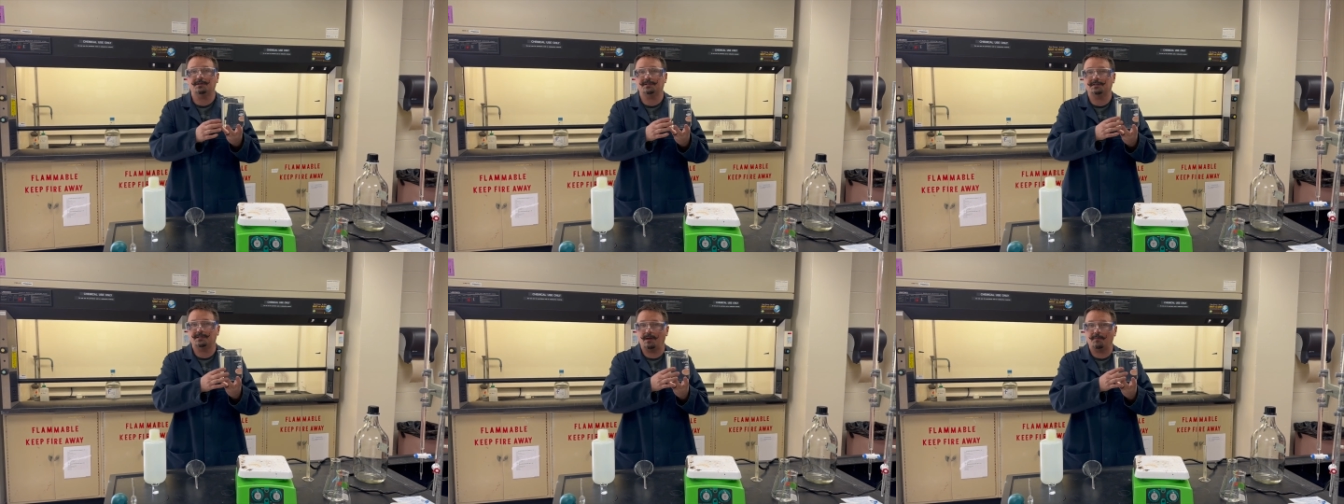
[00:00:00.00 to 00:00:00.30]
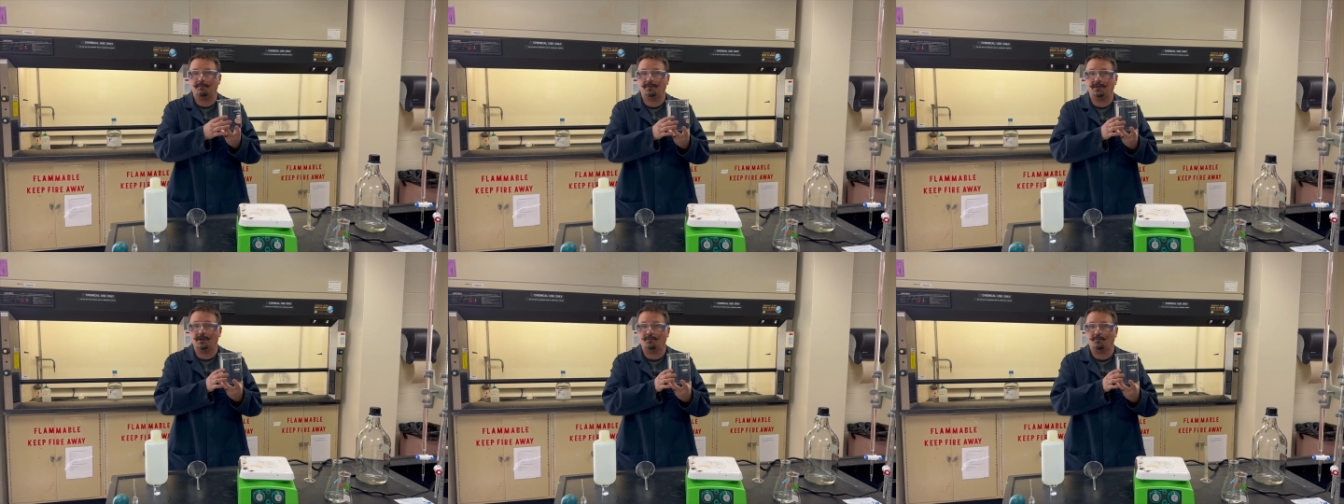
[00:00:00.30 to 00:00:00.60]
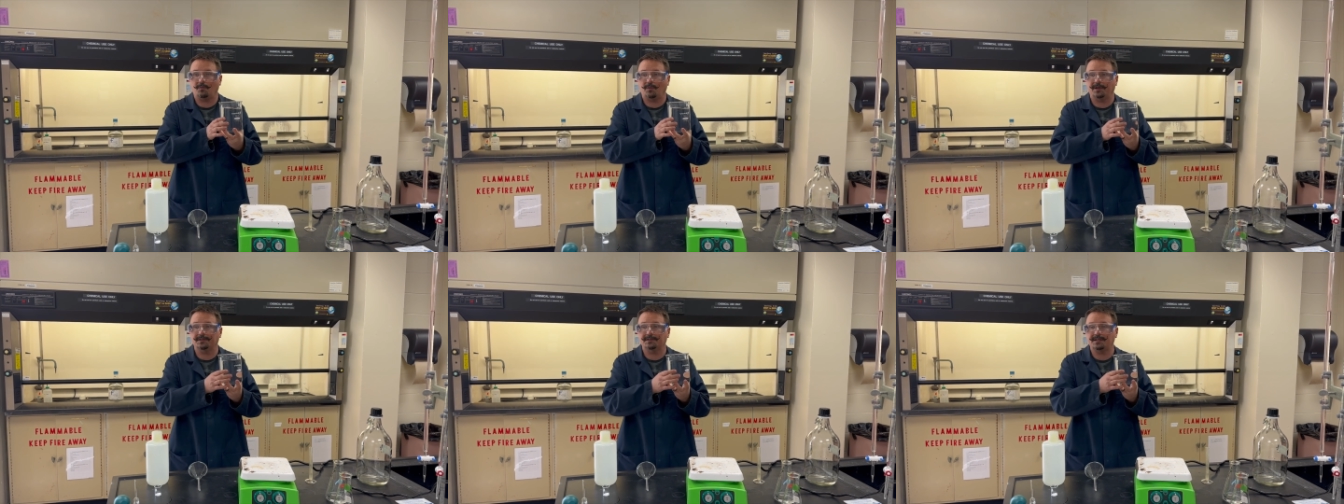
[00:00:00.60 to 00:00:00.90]
same thing,
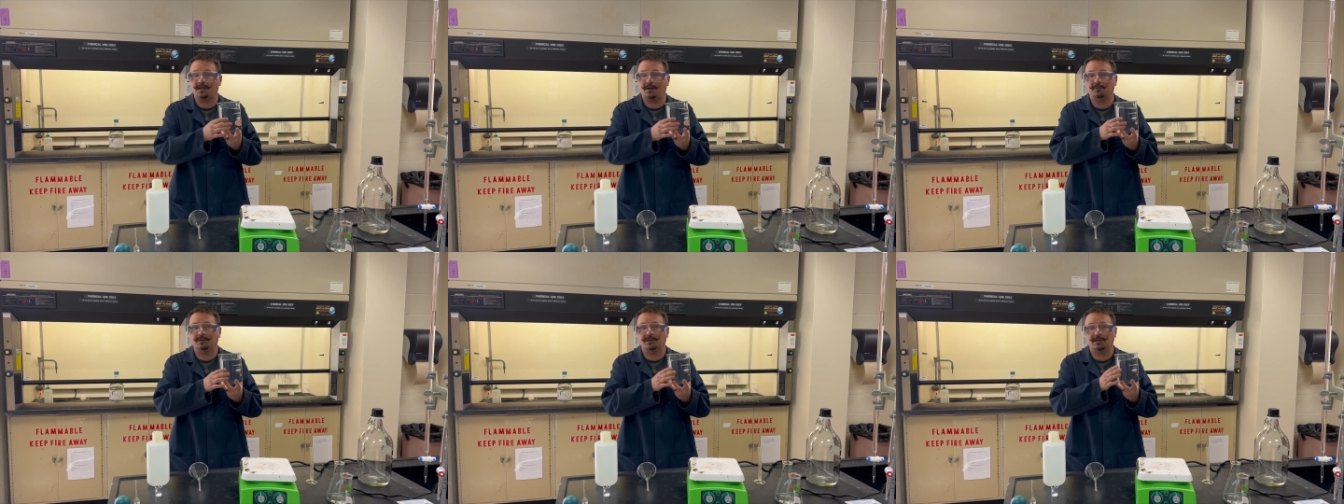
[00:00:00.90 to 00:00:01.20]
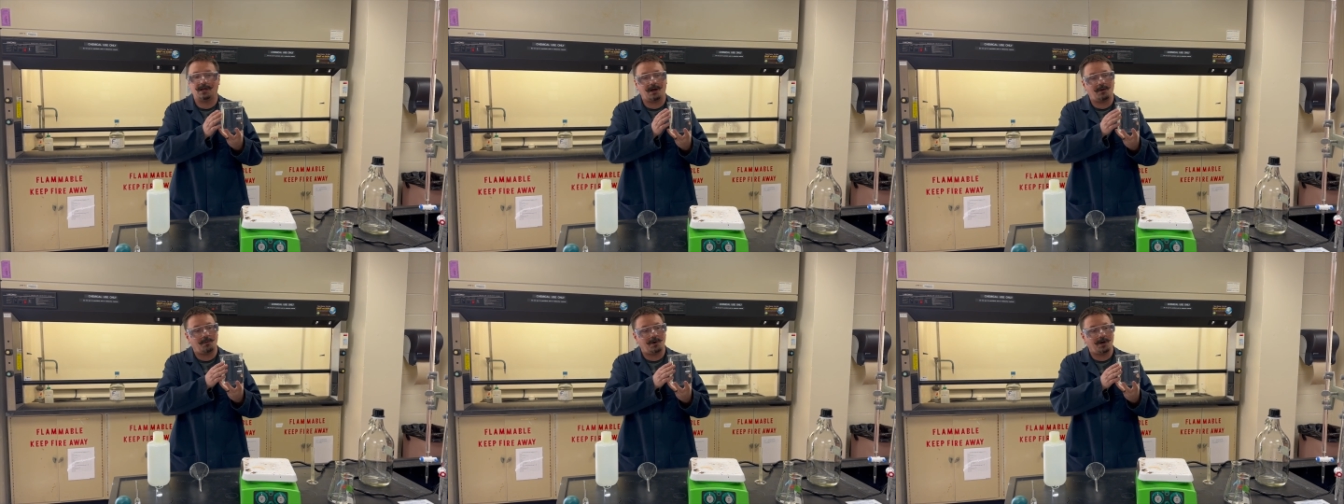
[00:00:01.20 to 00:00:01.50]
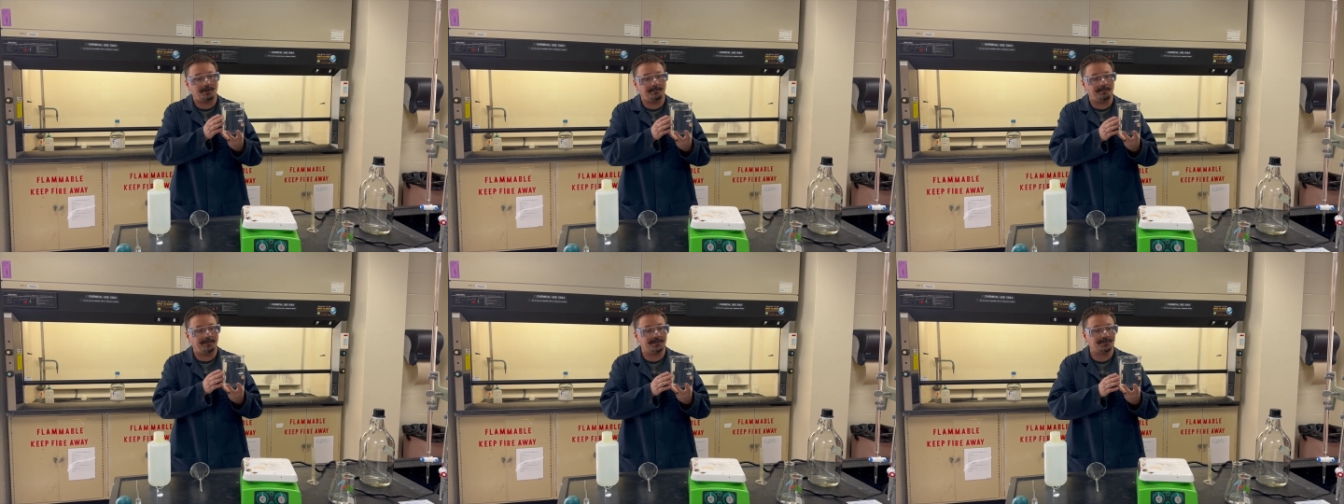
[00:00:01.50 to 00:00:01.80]
rinse that with DI
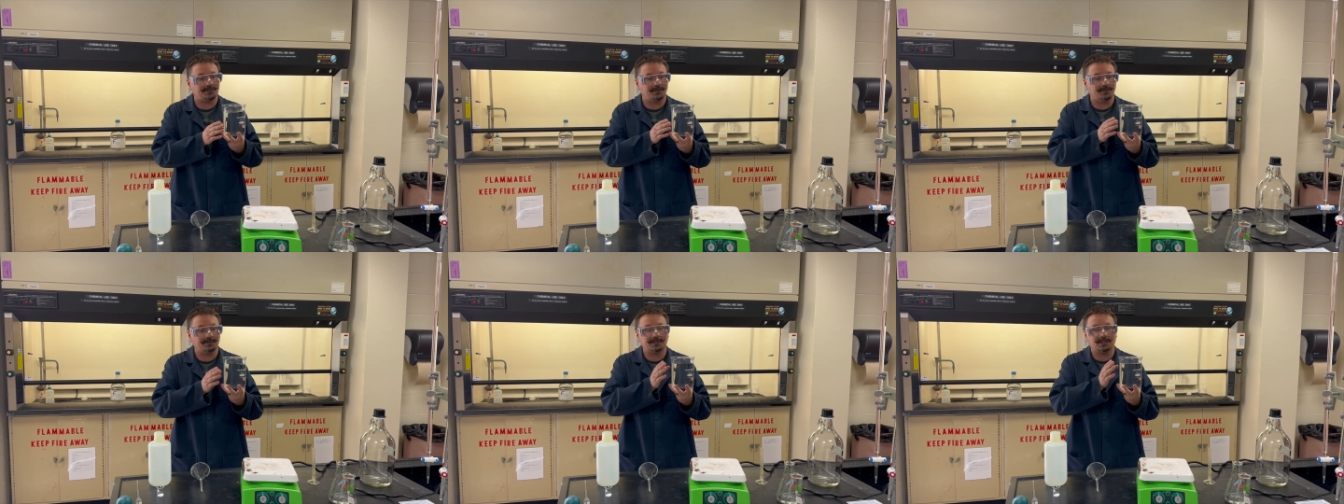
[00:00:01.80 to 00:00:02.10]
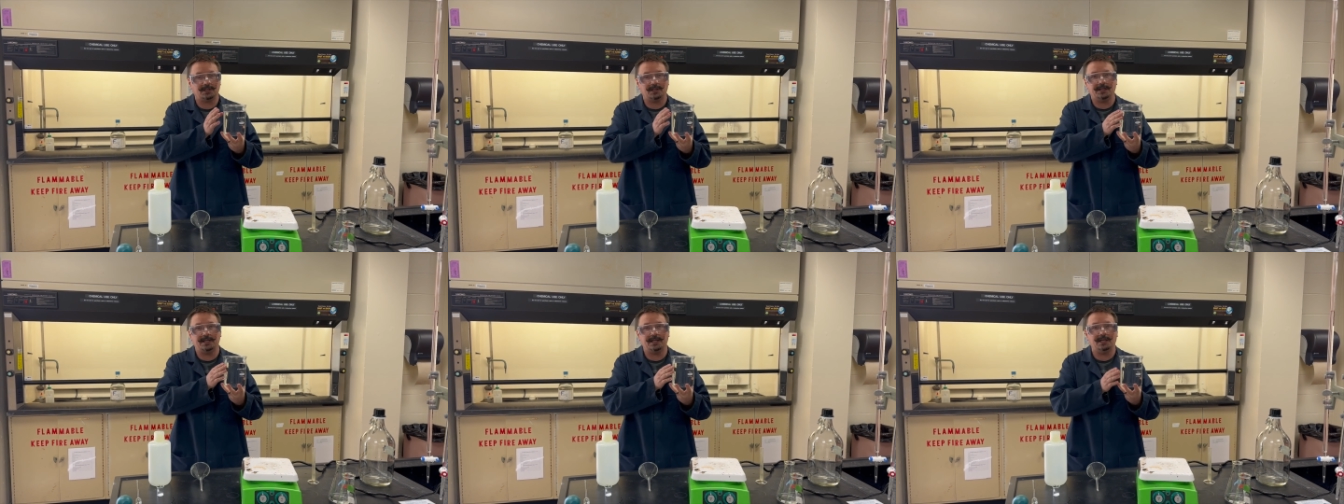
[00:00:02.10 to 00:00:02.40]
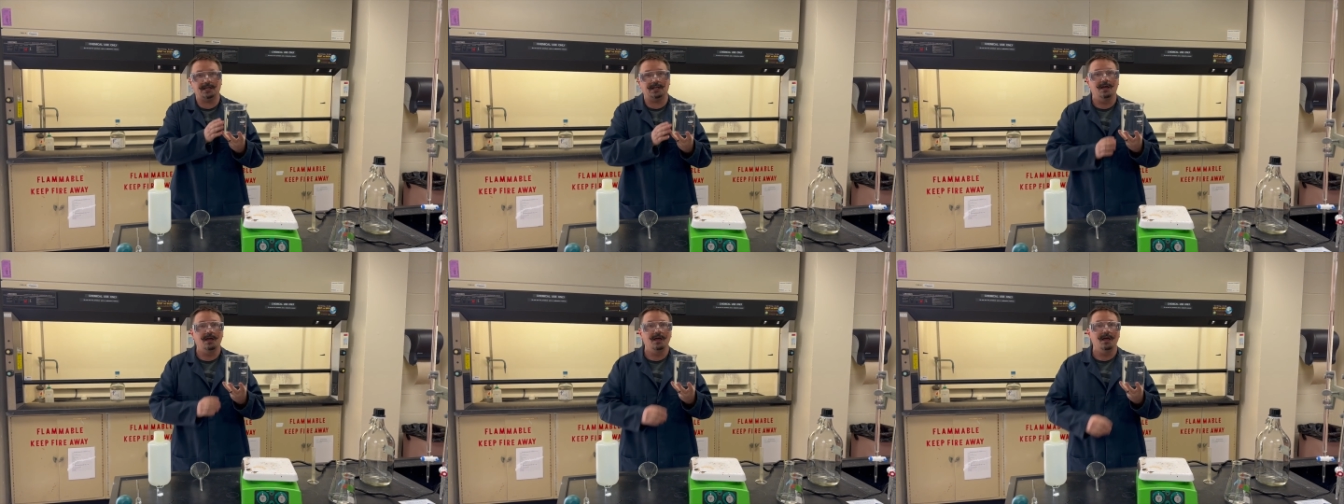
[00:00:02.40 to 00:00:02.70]
water, make sure it's
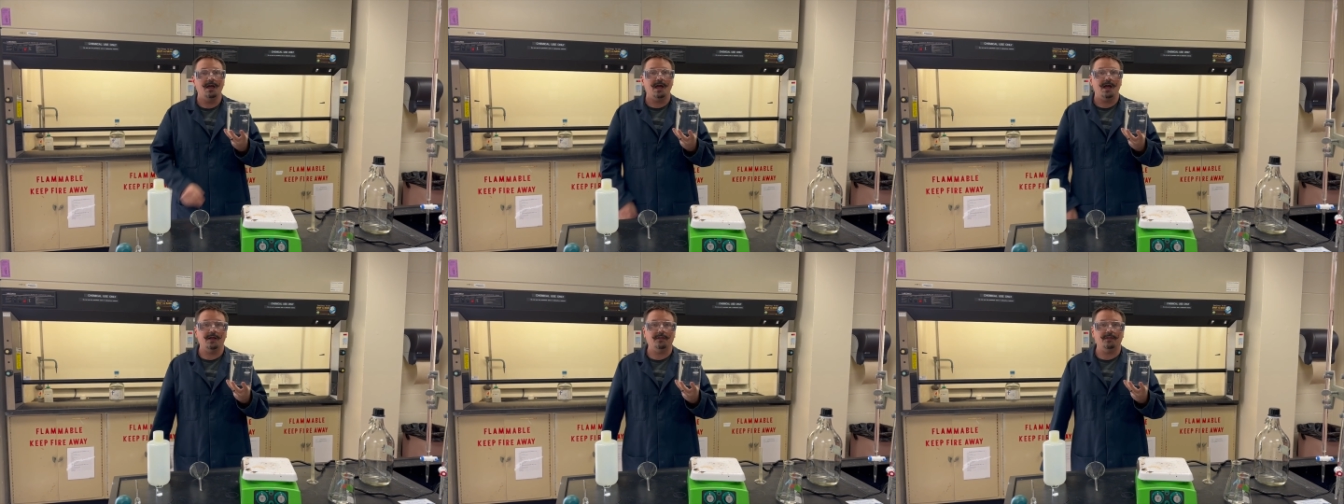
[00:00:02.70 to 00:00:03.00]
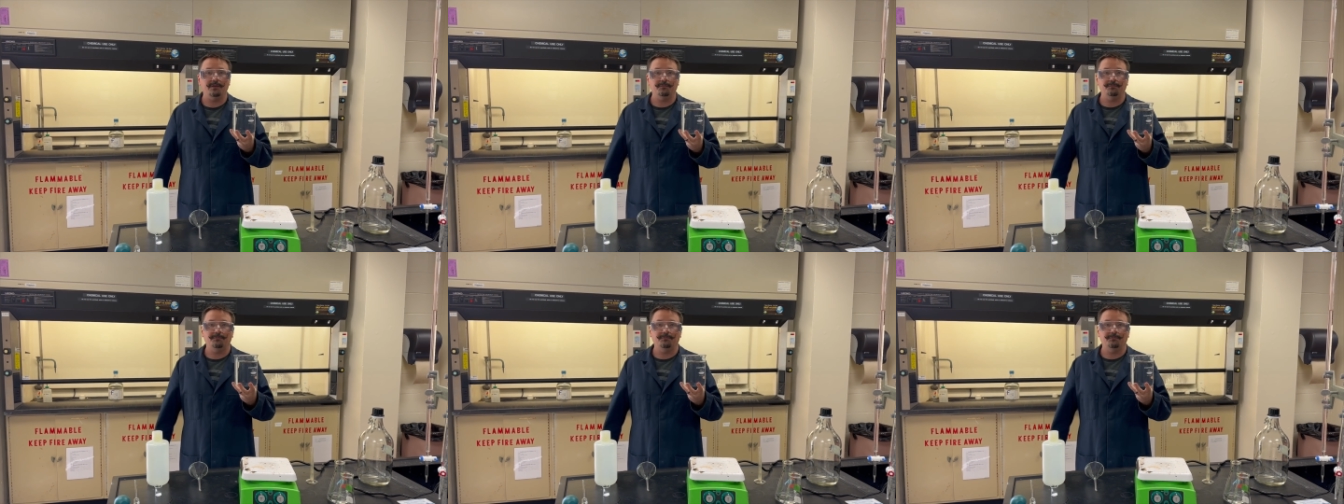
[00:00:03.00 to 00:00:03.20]
clean, and then